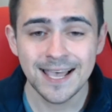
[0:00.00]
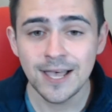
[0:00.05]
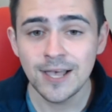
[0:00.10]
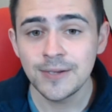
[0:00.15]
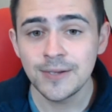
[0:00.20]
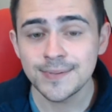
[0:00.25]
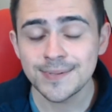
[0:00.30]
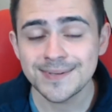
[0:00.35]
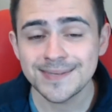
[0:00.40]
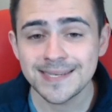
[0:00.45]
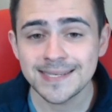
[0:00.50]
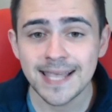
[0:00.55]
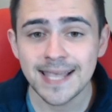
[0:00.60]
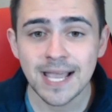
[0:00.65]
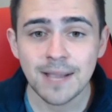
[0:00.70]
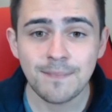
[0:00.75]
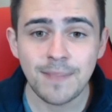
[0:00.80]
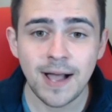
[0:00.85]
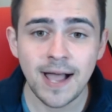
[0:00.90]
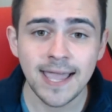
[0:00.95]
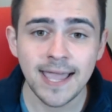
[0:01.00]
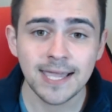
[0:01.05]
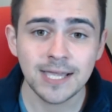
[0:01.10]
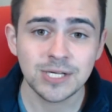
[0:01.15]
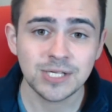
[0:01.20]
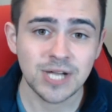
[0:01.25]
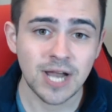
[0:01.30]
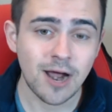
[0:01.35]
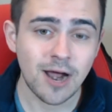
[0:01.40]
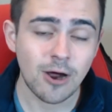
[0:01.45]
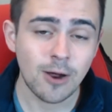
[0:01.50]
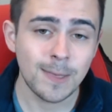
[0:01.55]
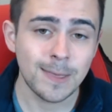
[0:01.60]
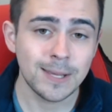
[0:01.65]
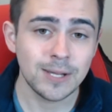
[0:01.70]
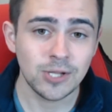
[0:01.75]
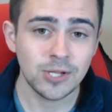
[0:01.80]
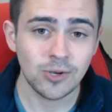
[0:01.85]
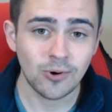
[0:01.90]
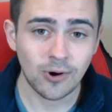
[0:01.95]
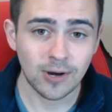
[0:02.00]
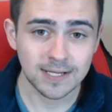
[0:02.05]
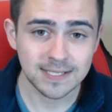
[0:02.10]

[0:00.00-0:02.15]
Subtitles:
So this is like buying a share in the New York